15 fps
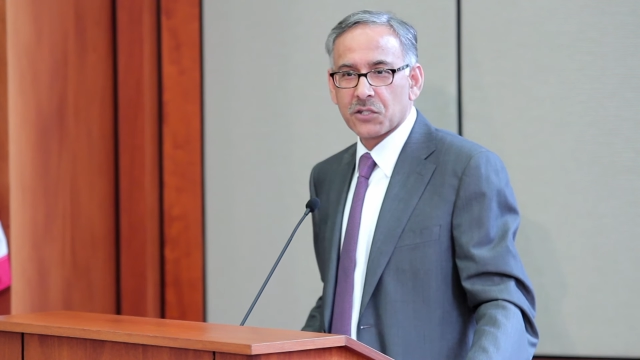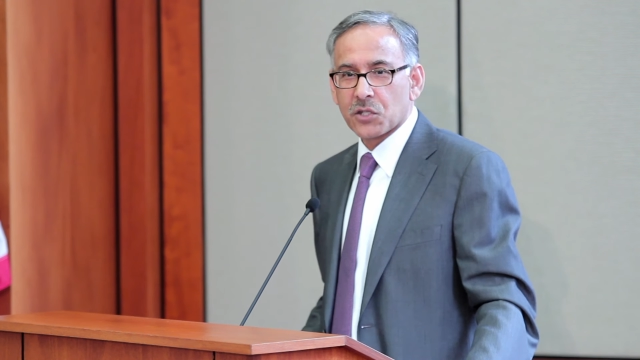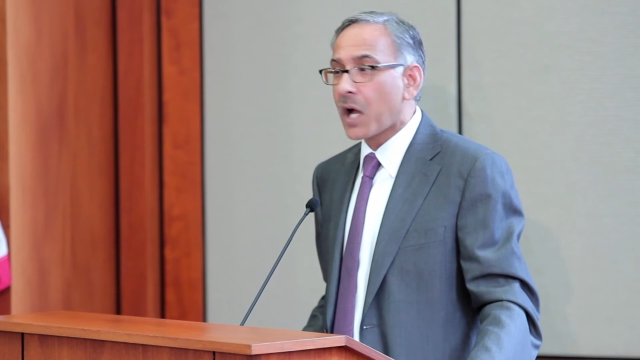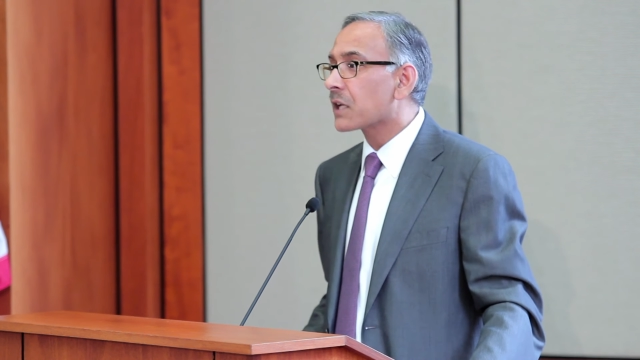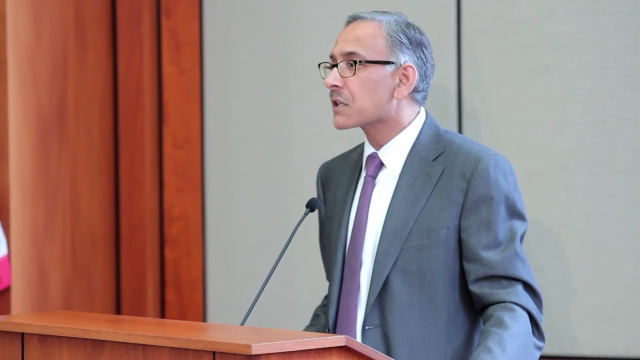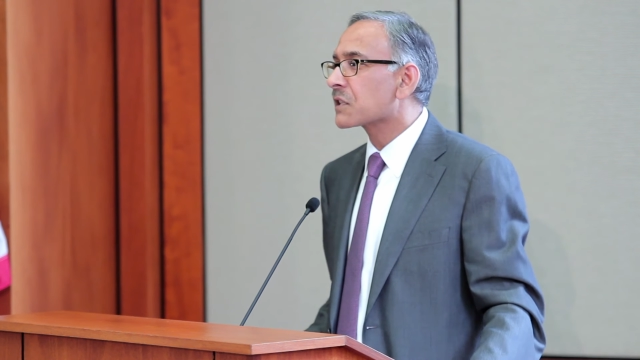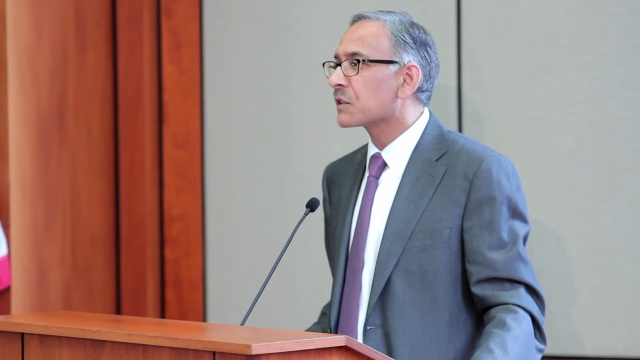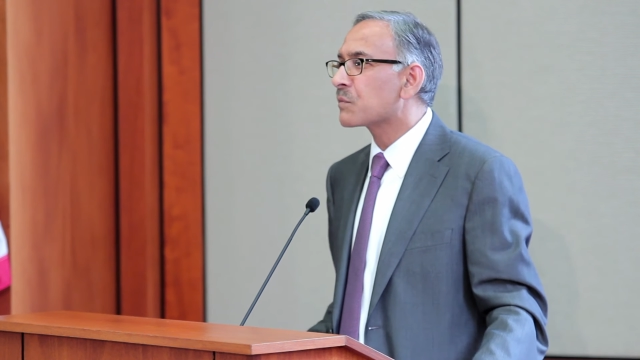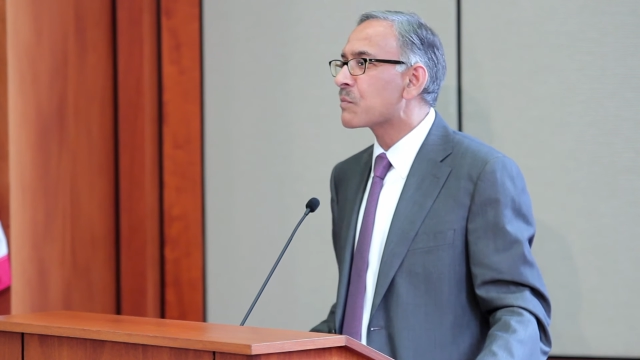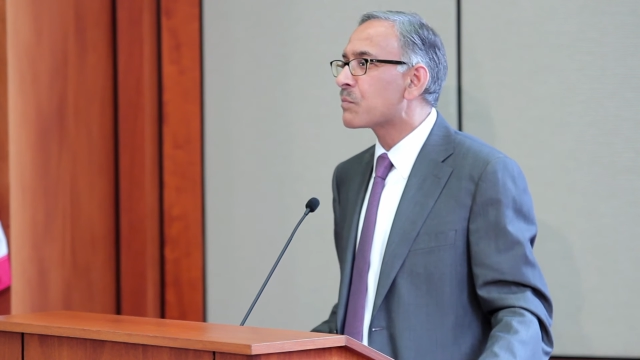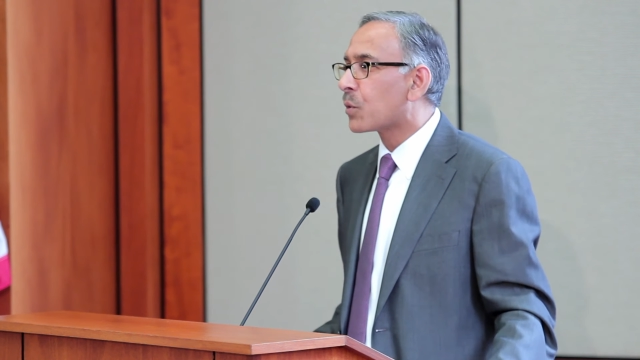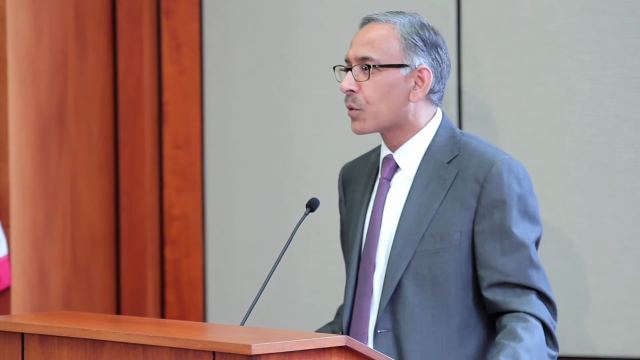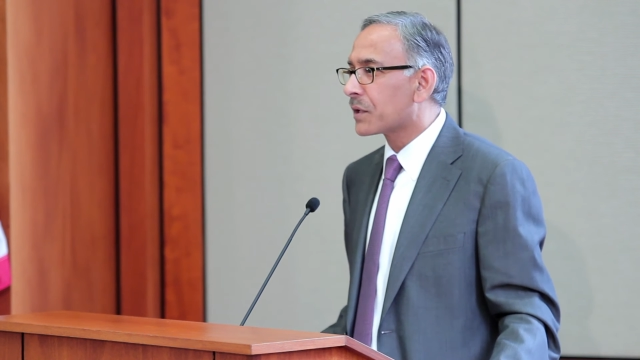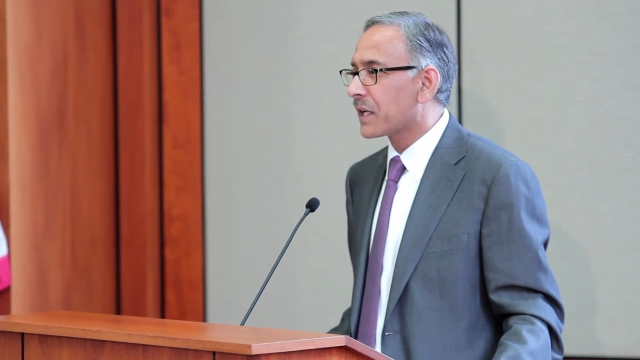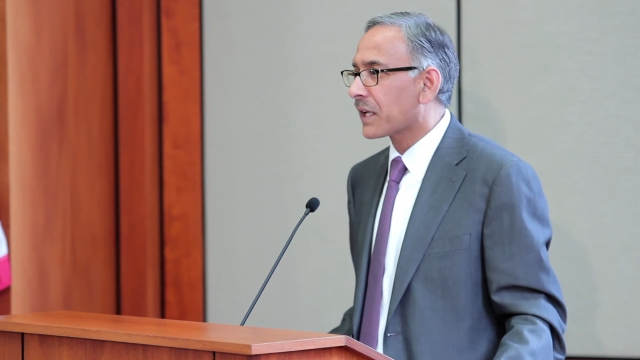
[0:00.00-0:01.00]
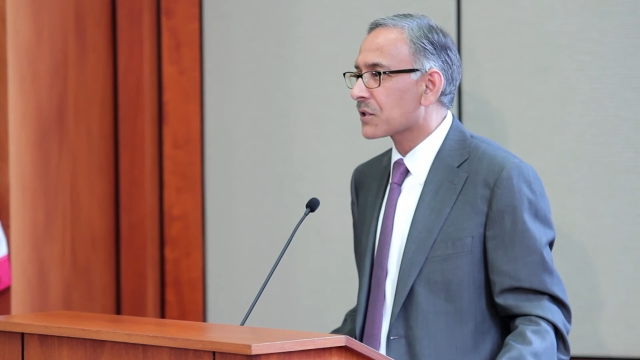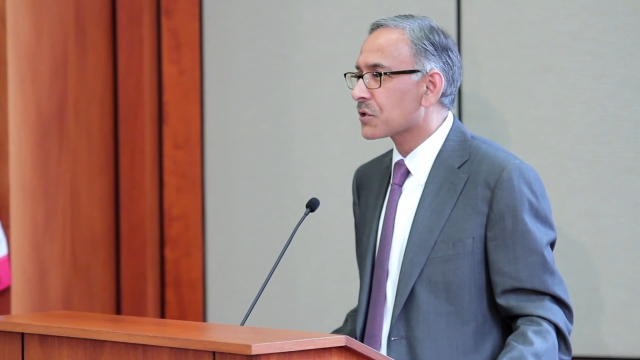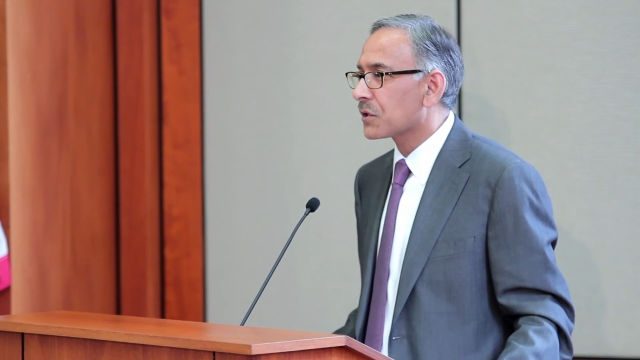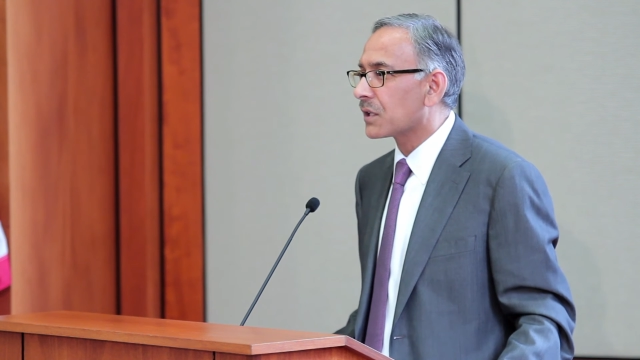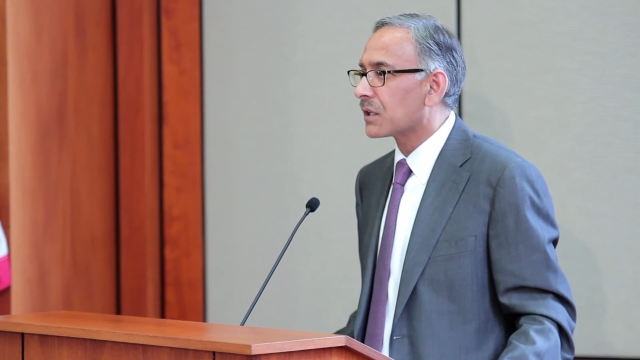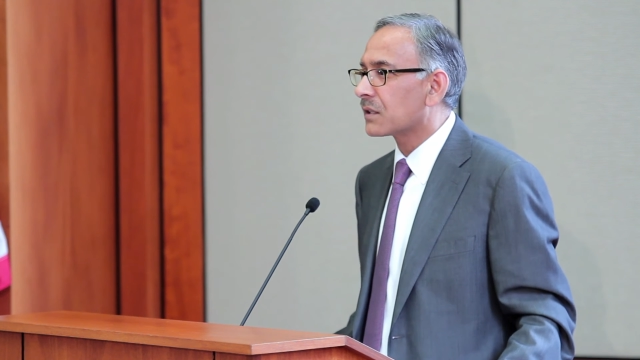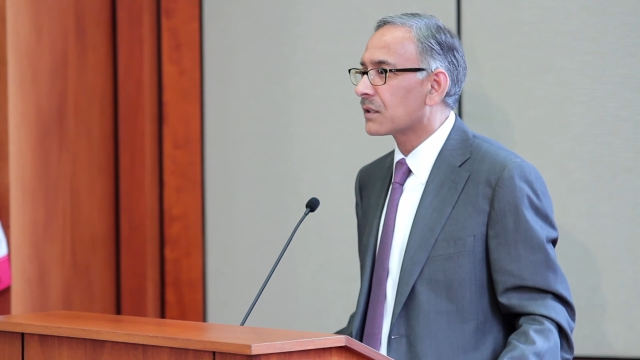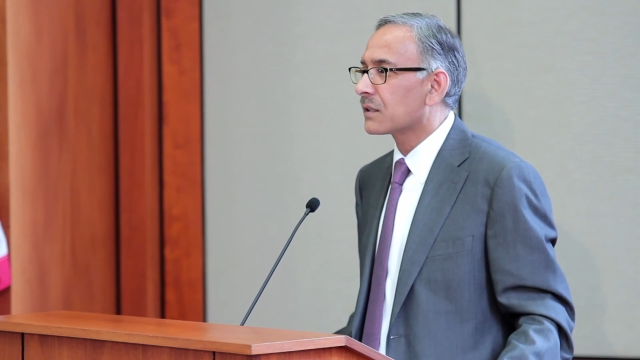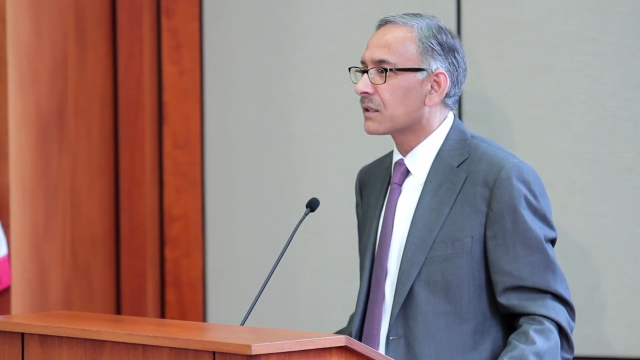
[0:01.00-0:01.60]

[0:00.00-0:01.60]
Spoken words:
child is going to be born next year